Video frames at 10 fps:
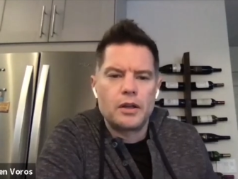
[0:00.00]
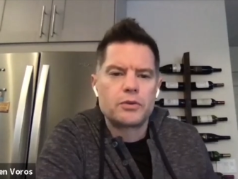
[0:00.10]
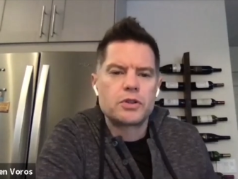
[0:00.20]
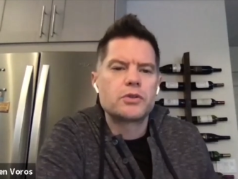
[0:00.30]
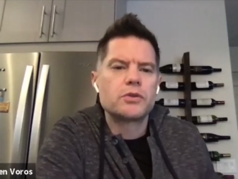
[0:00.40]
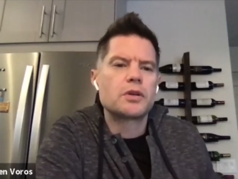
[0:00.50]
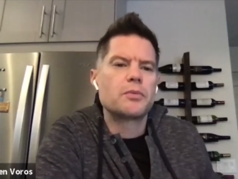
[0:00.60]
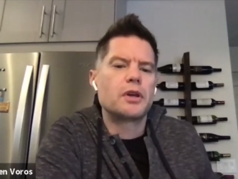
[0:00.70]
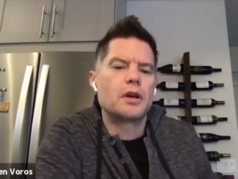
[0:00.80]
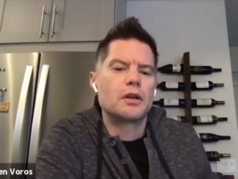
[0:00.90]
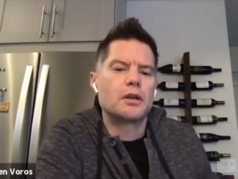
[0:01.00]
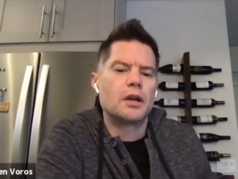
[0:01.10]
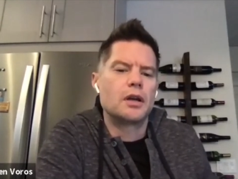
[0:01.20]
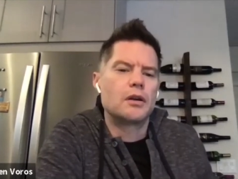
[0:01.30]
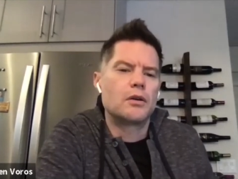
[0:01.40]
was also something that
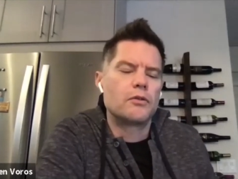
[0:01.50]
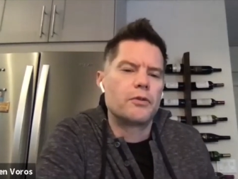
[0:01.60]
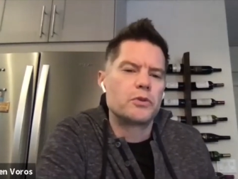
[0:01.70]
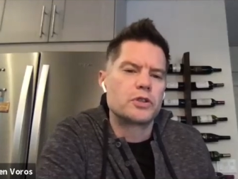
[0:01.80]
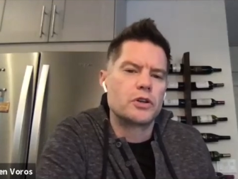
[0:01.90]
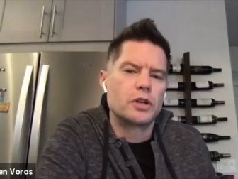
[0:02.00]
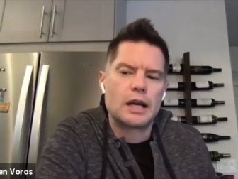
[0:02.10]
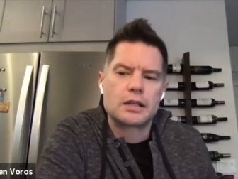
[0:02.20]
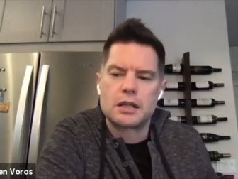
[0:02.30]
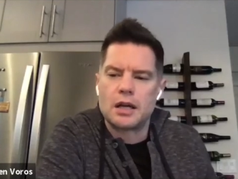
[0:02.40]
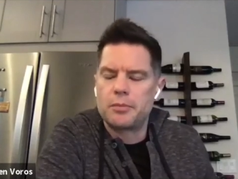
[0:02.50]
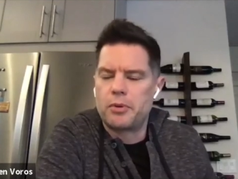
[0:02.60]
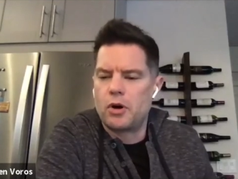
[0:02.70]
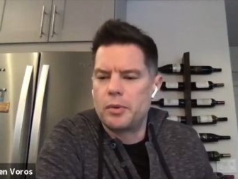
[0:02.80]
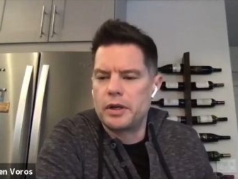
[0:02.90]
I don't know if it was on your last slide,
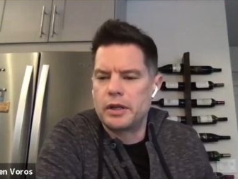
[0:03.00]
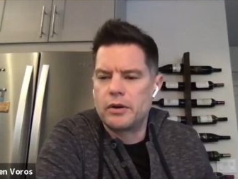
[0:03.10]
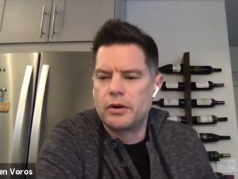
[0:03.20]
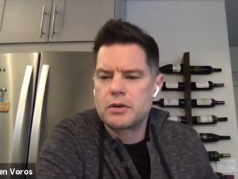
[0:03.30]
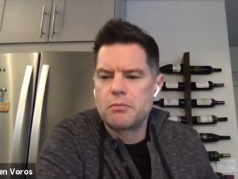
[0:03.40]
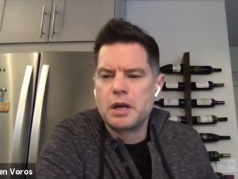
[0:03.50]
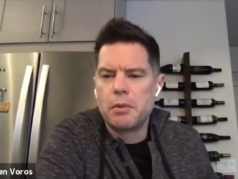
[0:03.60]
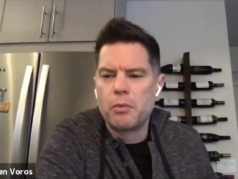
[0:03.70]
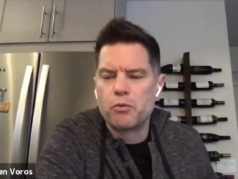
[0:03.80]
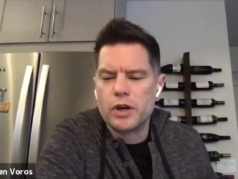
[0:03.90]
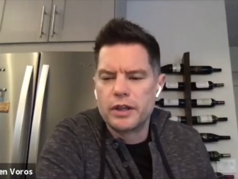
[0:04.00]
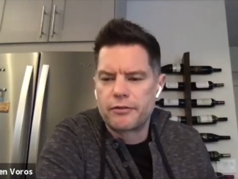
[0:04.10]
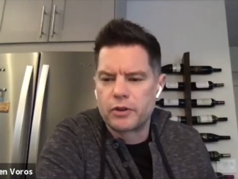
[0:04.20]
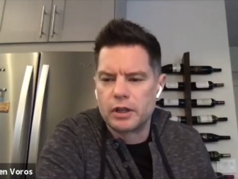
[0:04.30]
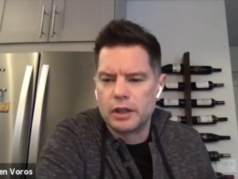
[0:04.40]
Paul, but there is a minimum width
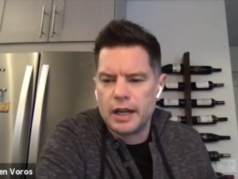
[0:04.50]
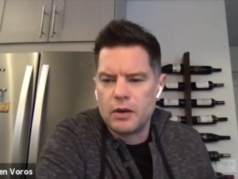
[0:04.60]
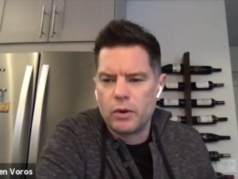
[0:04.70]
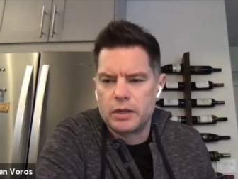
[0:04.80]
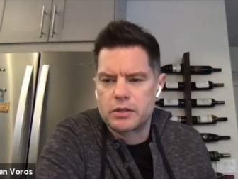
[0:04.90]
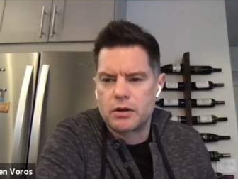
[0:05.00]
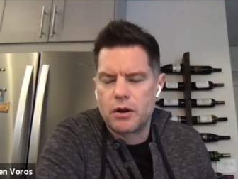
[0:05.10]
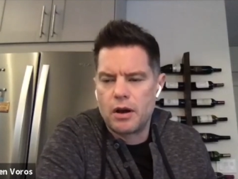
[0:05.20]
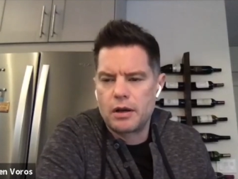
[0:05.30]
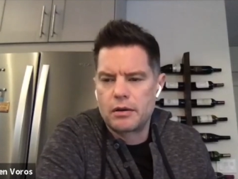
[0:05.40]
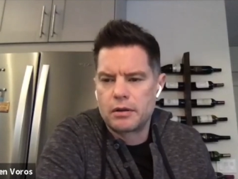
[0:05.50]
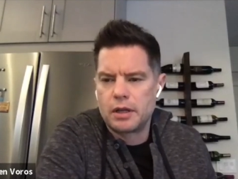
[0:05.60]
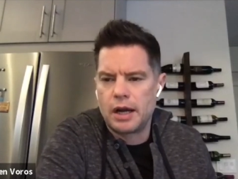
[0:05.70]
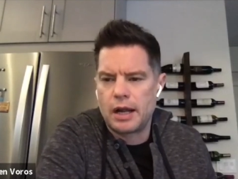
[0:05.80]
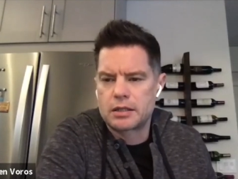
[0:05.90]
for the laneway. Is there not
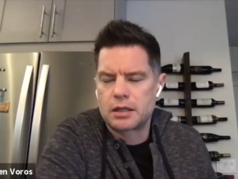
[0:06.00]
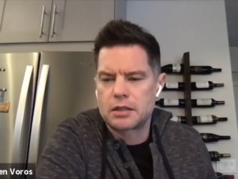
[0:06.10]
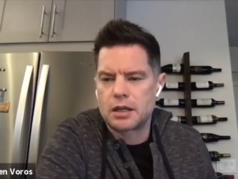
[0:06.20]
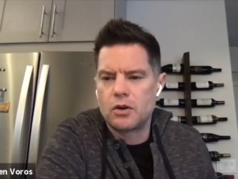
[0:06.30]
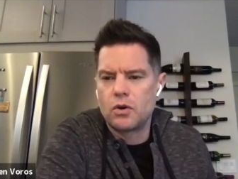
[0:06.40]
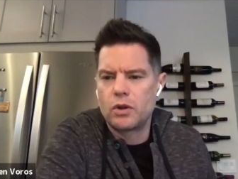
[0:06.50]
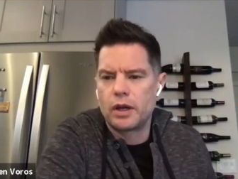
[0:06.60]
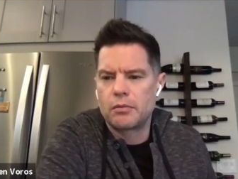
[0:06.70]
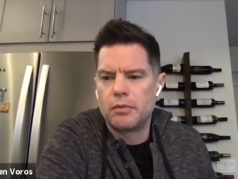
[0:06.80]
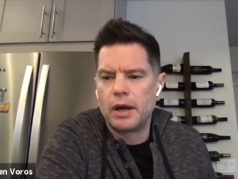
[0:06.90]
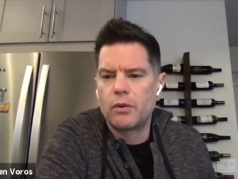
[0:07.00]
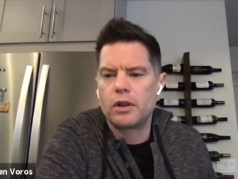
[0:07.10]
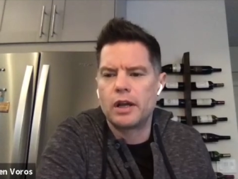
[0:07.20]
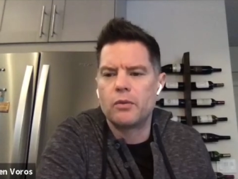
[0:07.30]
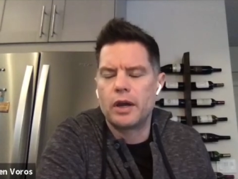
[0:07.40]
that it has to, cause I know like my
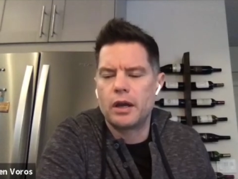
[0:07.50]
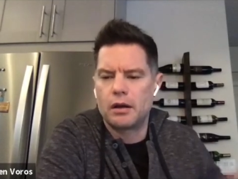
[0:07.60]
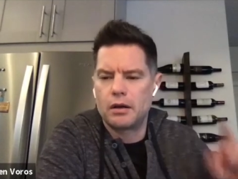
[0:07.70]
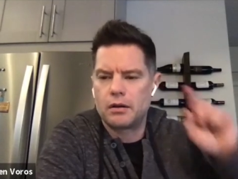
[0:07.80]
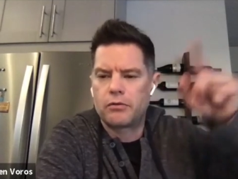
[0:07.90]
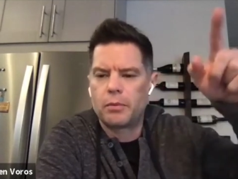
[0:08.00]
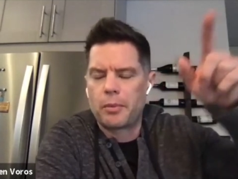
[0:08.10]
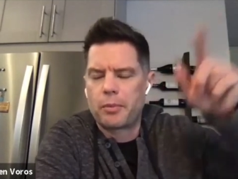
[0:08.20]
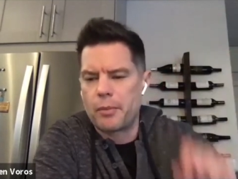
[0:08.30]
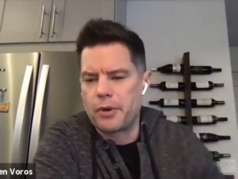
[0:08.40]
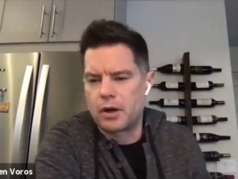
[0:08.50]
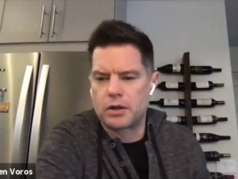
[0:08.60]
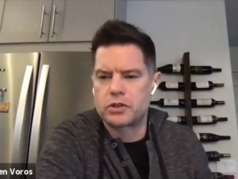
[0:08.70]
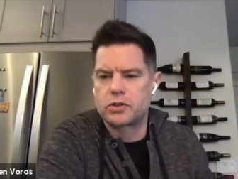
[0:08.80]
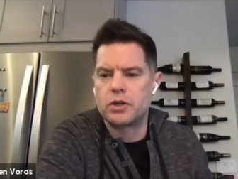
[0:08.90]
laneway of my property
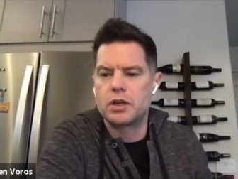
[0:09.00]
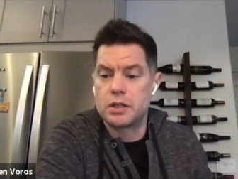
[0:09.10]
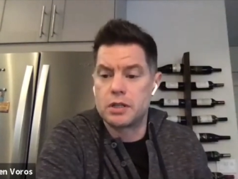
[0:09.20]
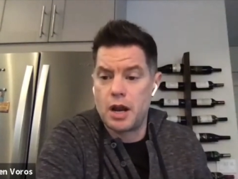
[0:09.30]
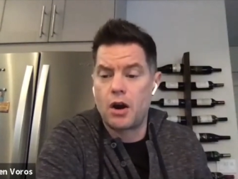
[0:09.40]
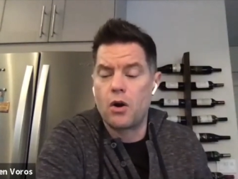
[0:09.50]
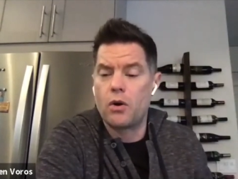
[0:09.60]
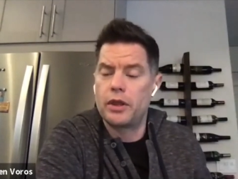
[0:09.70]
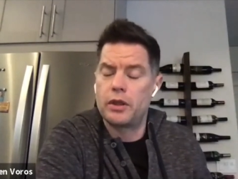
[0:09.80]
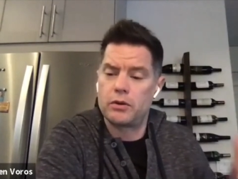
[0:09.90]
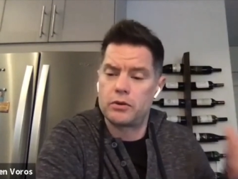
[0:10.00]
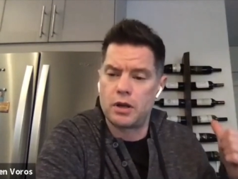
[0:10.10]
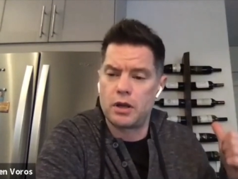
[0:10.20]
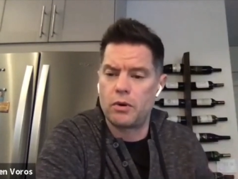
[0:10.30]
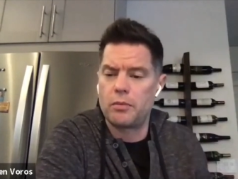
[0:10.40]
across the street is narrow. And then there's
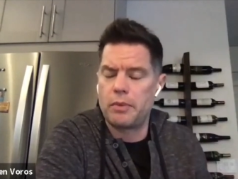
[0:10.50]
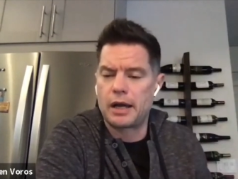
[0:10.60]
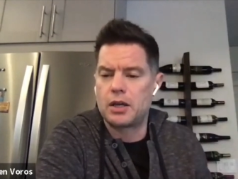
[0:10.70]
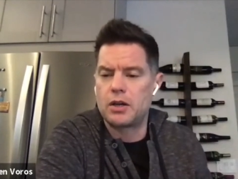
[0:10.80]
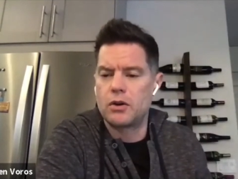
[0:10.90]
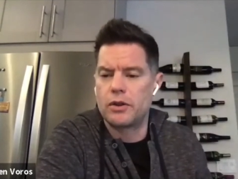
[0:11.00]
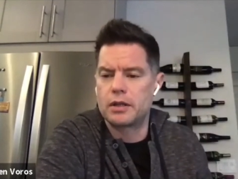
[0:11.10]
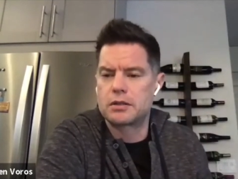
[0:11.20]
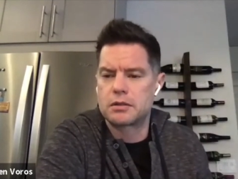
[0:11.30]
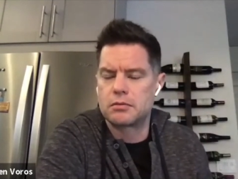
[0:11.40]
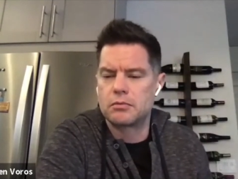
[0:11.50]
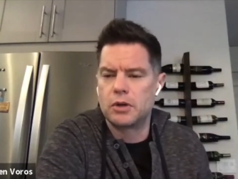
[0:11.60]
another one back here that's much